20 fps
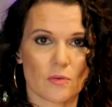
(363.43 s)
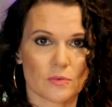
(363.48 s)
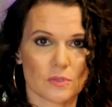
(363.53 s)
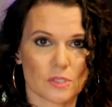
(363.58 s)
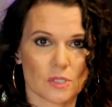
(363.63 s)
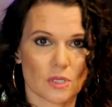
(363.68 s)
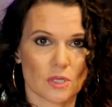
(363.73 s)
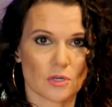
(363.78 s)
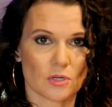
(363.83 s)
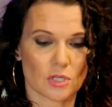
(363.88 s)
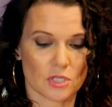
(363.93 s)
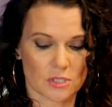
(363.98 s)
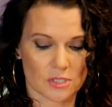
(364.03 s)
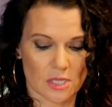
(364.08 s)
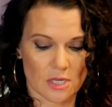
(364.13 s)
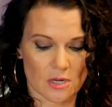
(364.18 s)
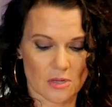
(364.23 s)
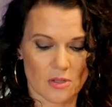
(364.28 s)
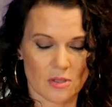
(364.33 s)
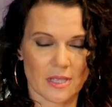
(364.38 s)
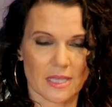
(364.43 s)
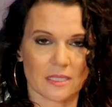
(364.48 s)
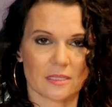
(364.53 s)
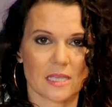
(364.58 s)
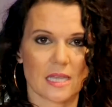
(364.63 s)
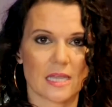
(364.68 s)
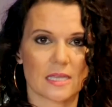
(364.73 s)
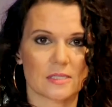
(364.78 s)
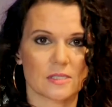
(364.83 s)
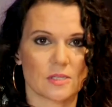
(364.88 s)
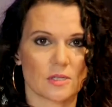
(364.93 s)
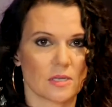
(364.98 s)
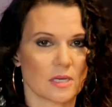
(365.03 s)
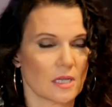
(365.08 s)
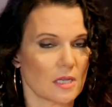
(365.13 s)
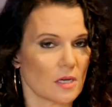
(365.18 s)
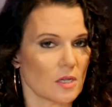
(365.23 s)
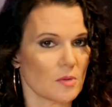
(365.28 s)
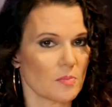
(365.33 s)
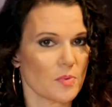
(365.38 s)
So you're just going to go like this. You're going to
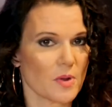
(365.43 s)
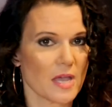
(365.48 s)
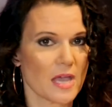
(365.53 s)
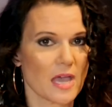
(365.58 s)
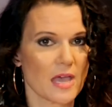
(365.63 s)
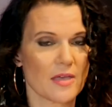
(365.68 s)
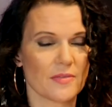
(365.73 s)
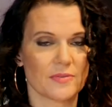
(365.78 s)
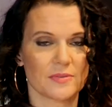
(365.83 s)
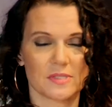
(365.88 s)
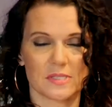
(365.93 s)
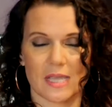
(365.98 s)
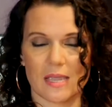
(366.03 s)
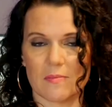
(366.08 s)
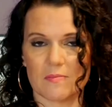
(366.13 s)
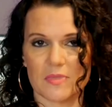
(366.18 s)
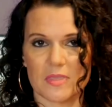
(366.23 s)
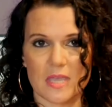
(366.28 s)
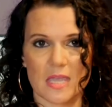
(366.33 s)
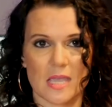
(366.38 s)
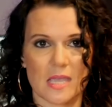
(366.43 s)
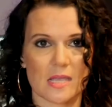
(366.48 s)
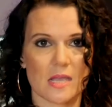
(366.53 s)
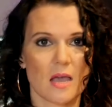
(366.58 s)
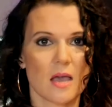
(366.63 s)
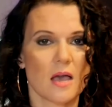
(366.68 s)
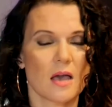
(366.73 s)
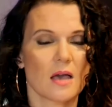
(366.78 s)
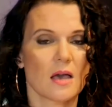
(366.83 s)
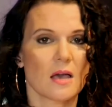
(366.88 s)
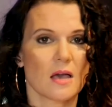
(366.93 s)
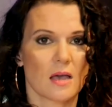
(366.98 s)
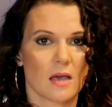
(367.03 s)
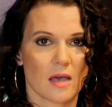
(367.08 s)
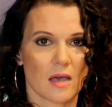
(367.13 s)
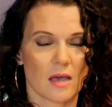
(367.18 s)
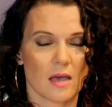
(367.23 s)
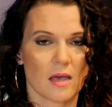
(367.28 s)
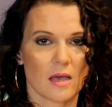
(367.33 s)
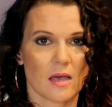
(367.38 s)
get a good breath, same thing.
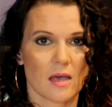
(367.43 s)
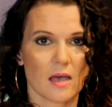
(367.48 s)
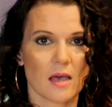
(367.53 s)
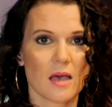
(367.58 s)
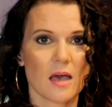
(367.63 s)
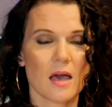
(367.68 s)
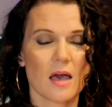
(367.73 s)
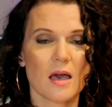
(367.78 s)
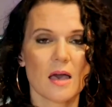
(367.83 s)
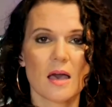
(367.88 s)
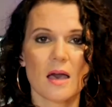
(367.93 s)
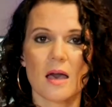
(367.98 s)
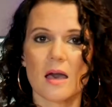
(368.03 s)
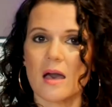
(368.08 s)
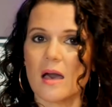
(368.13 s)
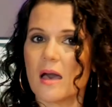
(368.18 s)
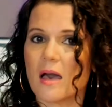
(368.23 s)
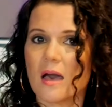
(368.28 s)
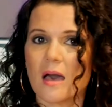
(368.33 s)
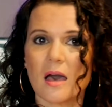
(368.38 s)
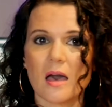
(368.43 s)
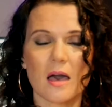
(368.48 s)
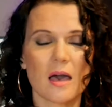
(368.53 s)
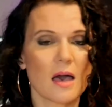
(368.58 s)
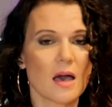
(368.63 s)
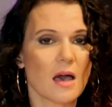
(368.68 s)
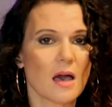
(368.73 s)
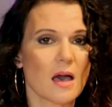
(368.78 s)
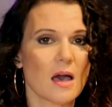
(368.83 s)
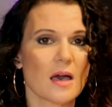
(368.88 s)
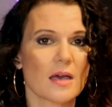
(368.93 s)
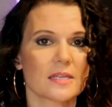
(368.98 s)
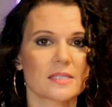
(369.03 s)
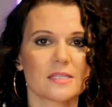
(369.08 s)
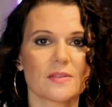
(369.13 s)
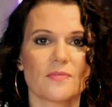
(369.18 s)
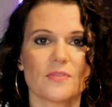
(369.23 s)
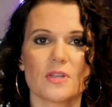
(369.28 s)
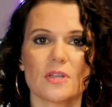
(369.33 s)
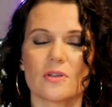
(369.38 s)
Ah,
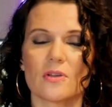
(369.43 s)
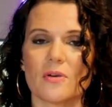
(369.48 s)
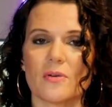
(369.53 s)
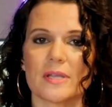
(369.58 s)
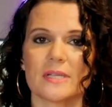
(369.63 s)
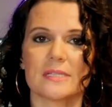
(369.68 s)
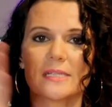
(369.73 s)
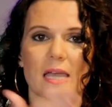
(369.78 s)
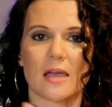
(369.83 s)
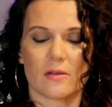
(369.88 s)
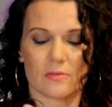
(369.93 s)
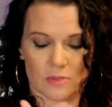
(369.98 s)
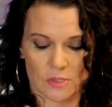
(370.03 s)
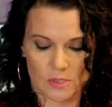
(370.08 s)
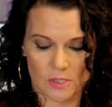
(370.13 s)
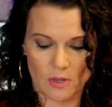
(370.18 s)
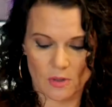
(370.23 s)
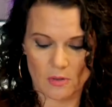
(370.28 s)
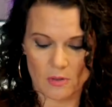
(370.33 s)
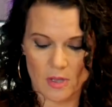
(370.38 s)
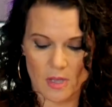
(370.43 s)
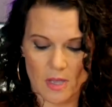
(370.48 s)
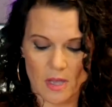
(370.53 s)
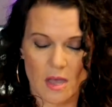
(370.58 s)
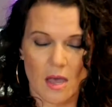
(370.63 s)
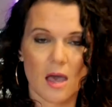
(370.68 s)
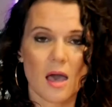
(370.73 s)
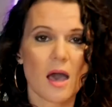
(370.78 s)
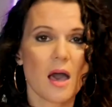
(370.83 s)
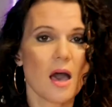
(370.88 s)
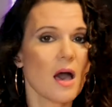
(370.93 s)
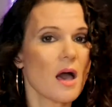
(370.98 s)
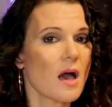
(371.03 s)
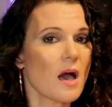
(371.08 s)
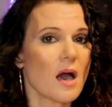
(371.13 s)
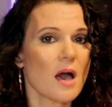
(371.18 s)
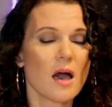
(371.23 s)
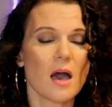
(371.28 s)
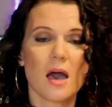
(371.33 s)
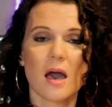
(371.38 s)
except for you're going down. So
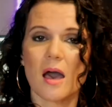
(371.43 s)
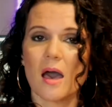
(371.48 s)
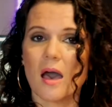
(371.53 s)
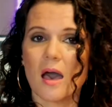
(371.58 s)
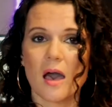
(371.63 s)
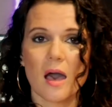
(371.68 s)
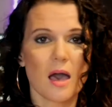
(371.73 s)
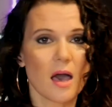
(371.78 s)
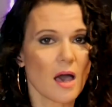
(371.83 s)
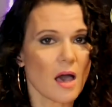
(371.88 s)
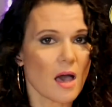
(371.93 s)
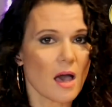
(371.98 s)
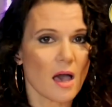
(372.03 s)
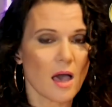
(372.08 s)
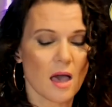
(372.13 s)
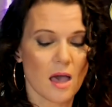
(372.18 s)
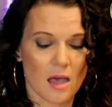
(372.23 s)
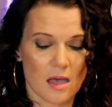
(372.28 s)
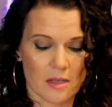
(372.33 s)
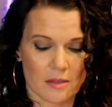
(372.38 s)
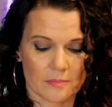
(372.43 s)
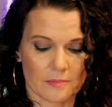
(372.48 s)
ah,